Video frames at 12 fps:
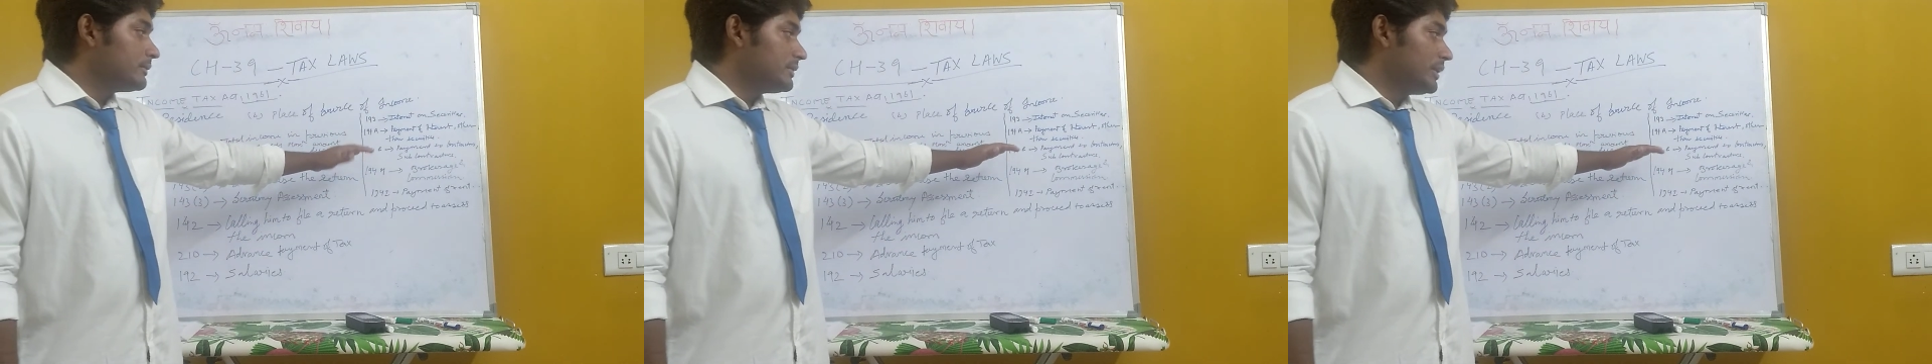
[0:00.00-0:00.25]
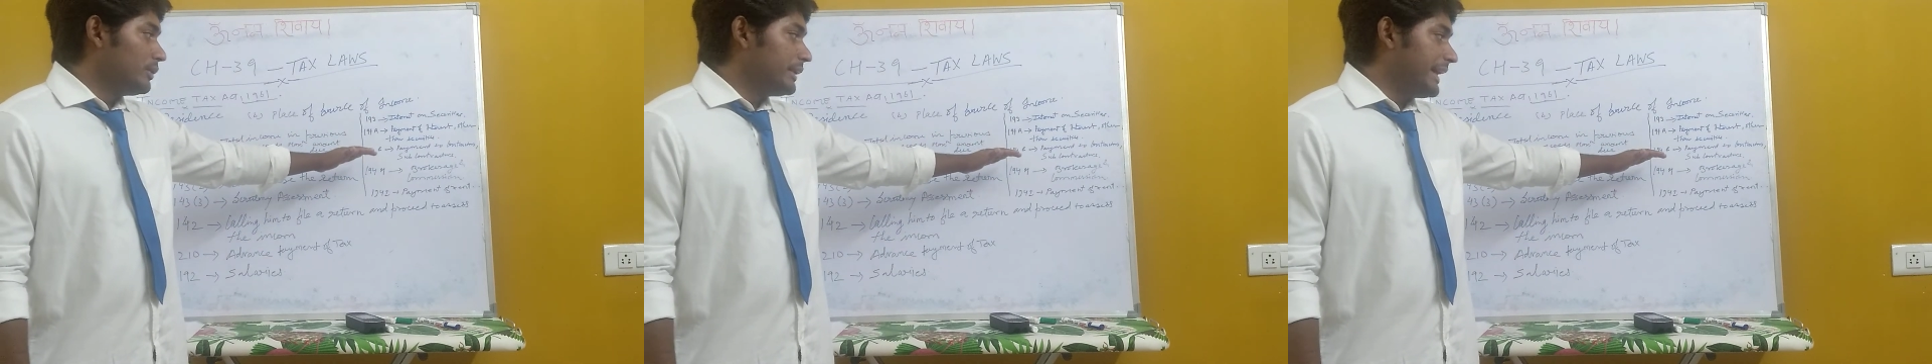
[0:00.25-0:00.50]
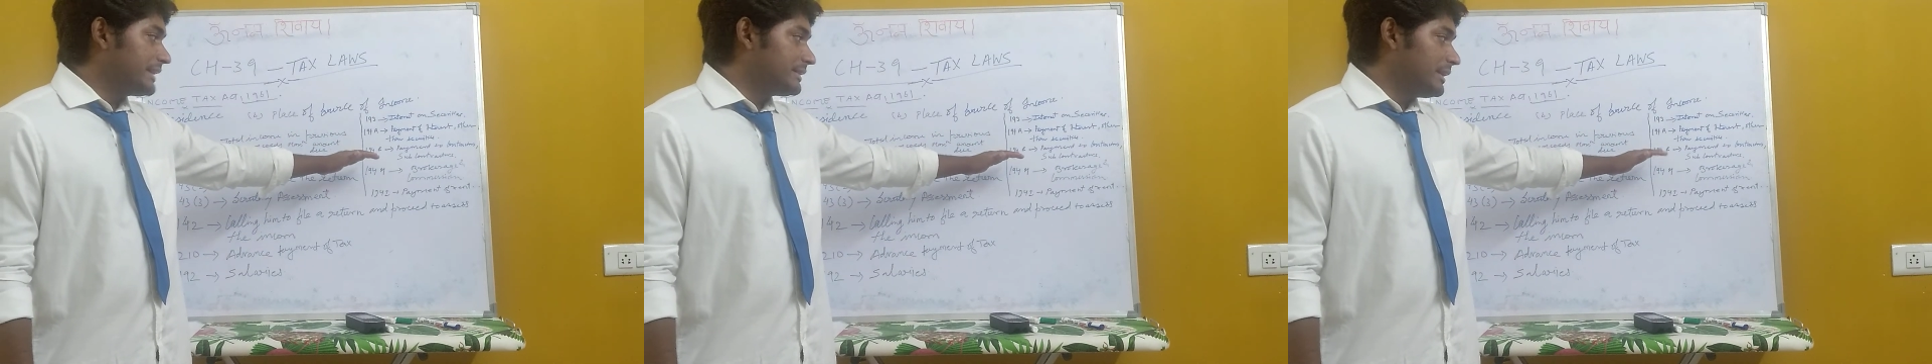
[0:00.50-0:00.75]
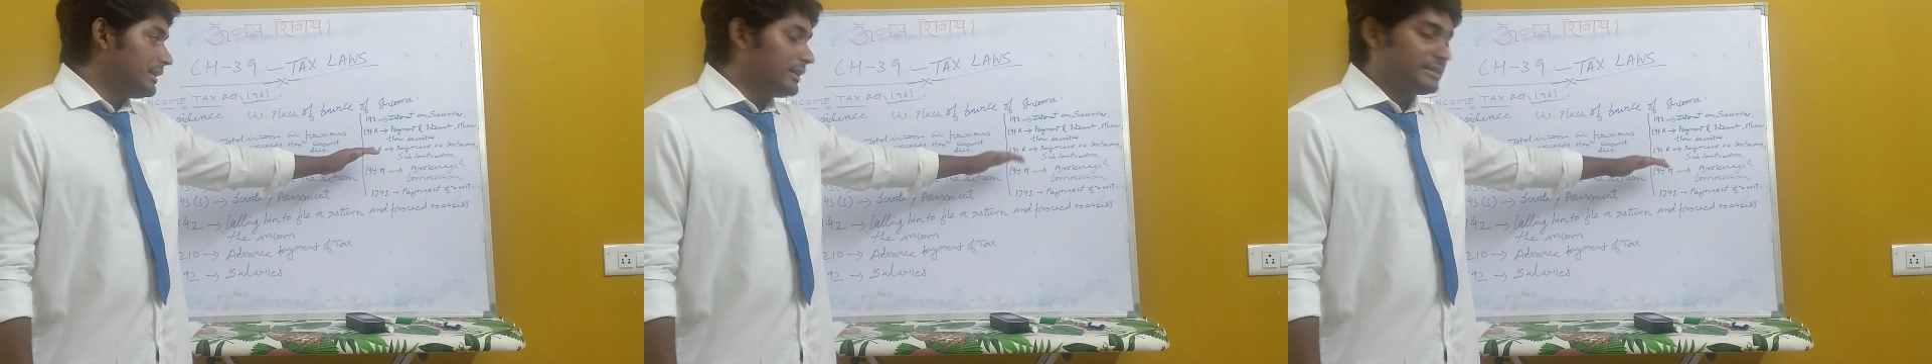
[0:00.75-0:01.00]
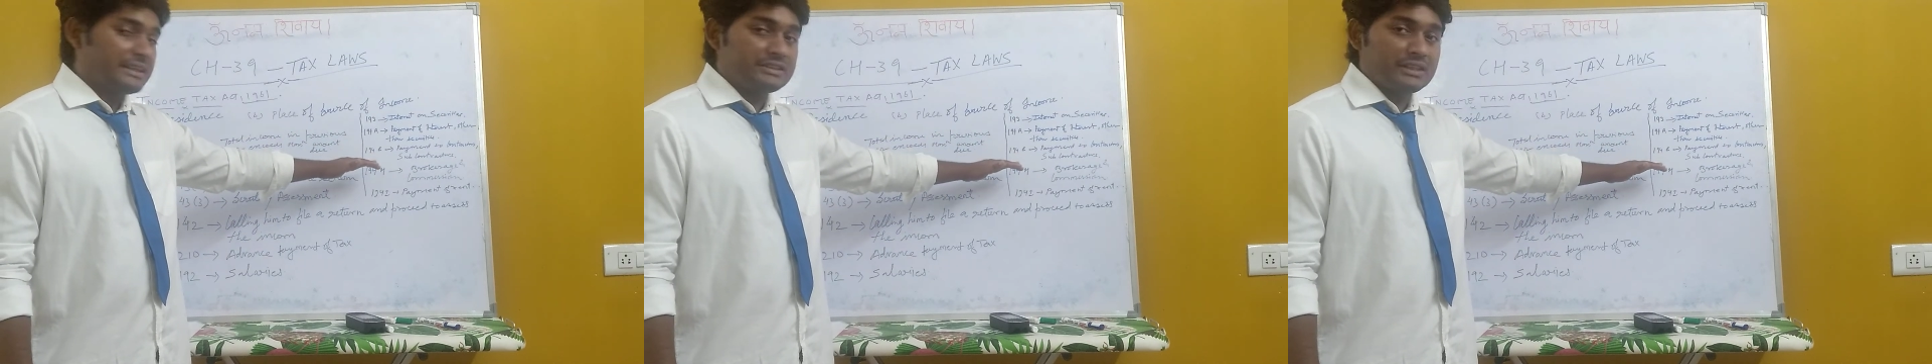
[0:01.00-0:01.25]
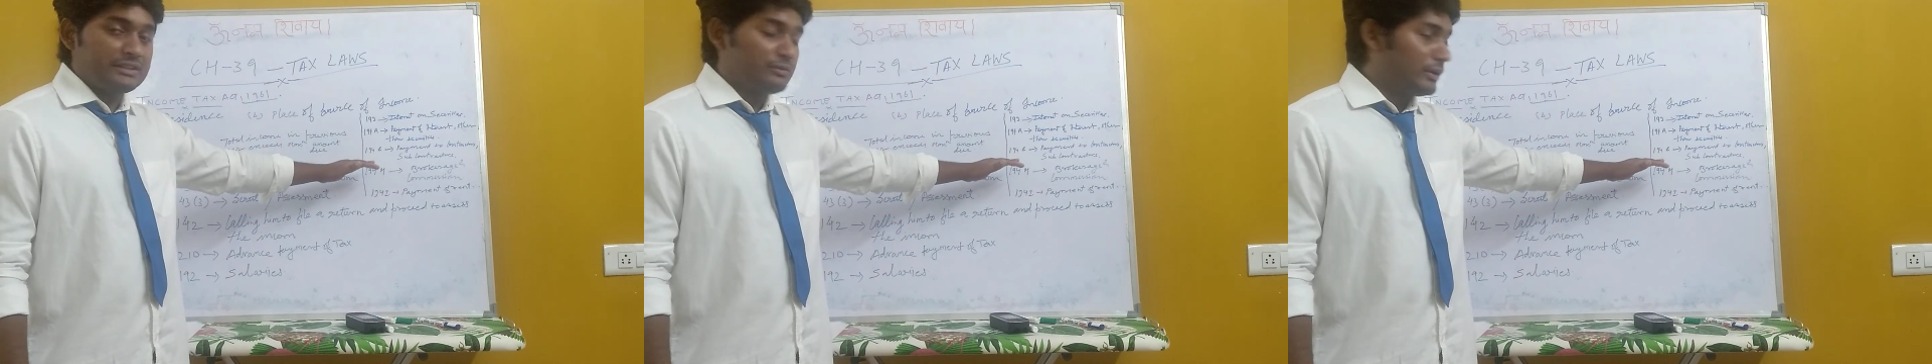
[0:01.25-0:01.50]
Now next
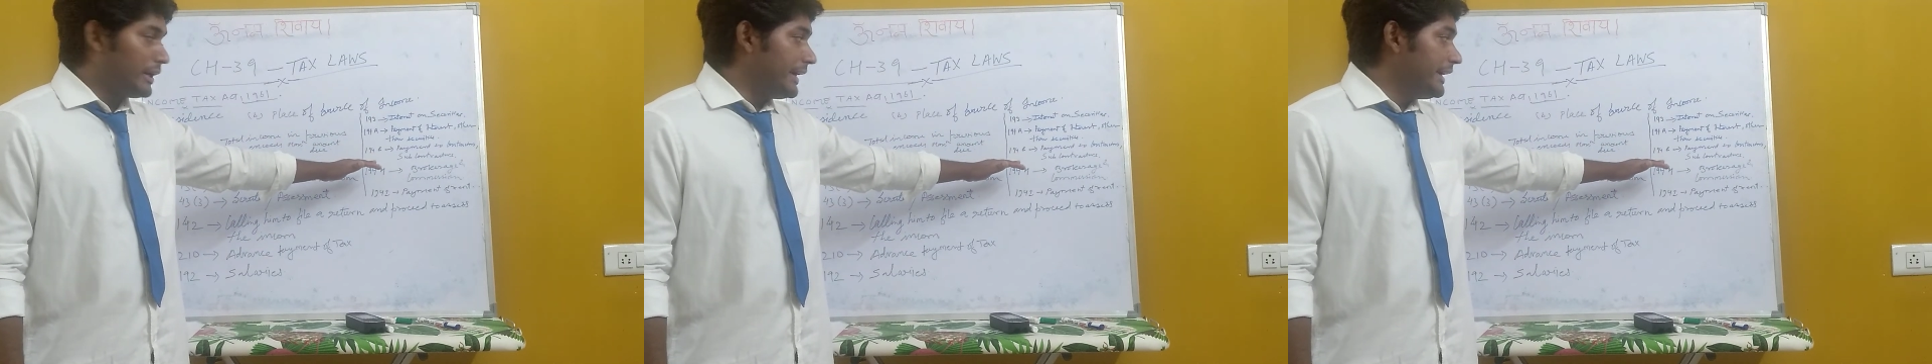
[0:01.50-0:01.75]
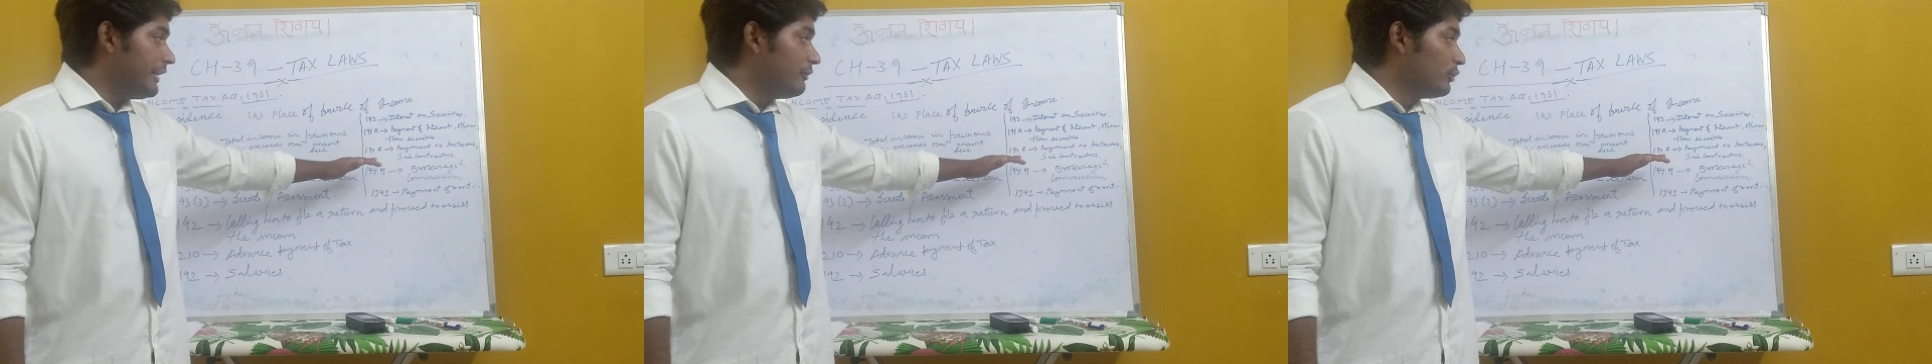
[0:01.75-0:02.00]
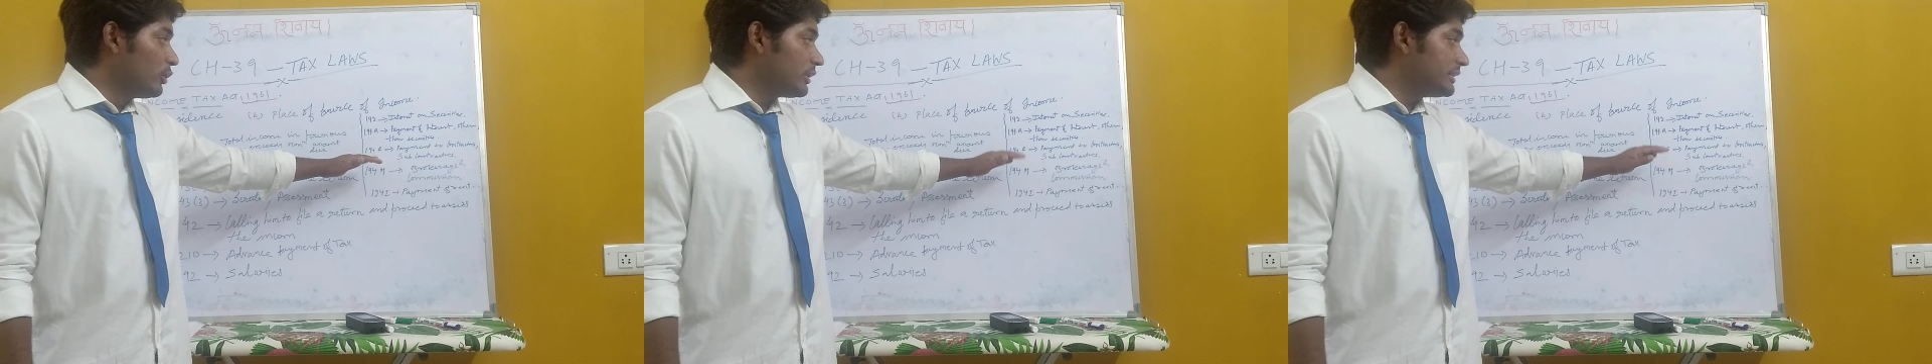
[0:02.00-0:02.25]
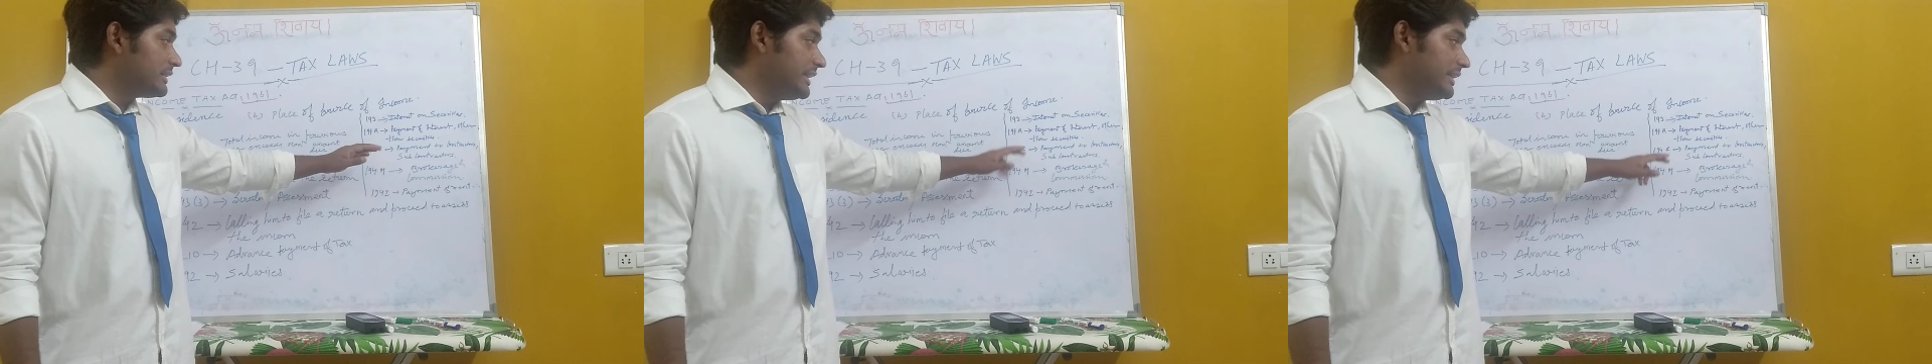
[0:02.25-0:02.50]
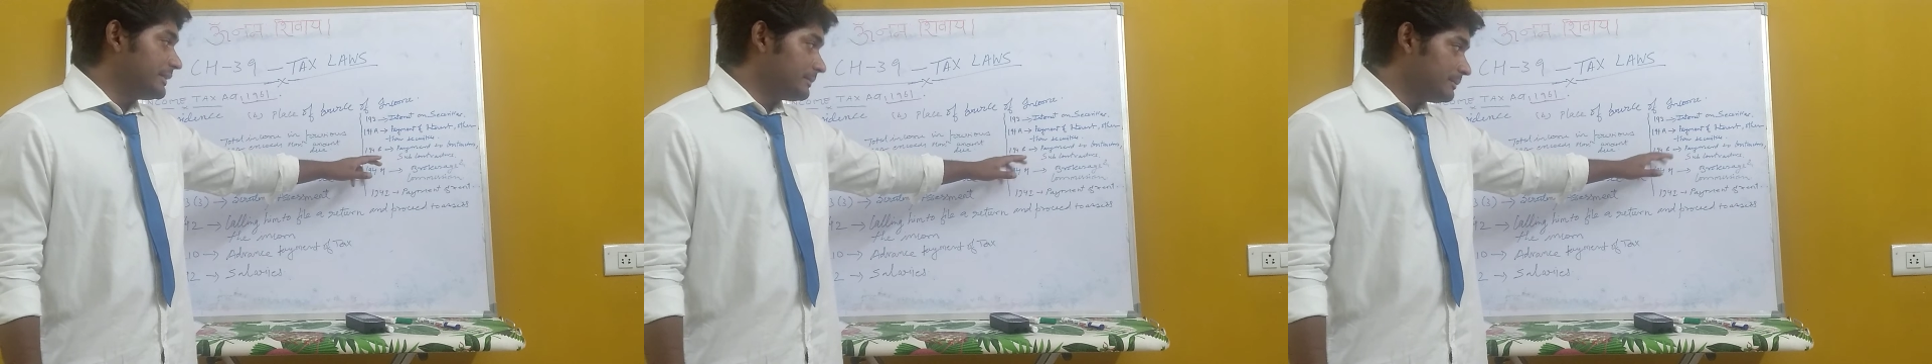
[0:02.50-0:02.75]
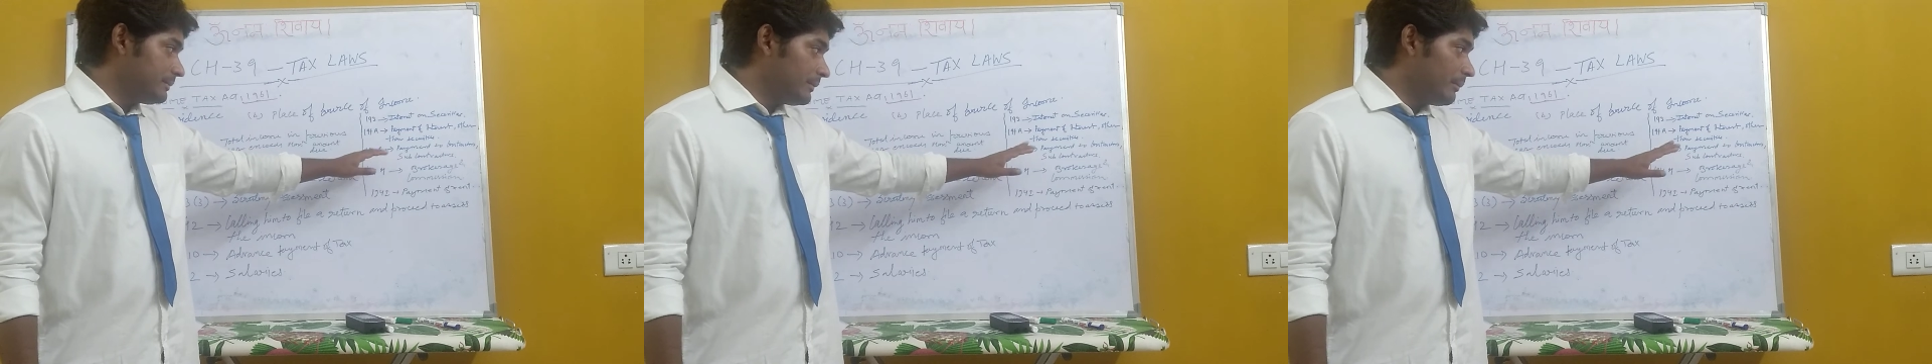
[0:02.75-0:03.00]
section is 194C.